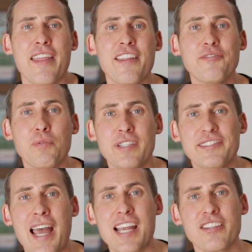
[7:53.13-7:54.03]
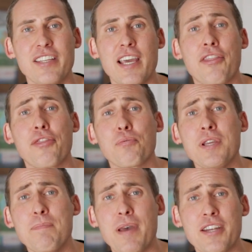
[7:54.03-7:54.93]
This one is actually a
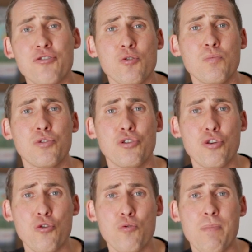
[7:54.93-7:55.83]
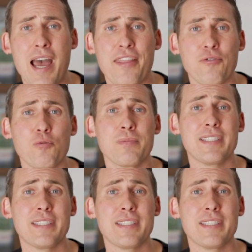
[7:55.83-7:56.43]
3-bedroom, 2-bathroom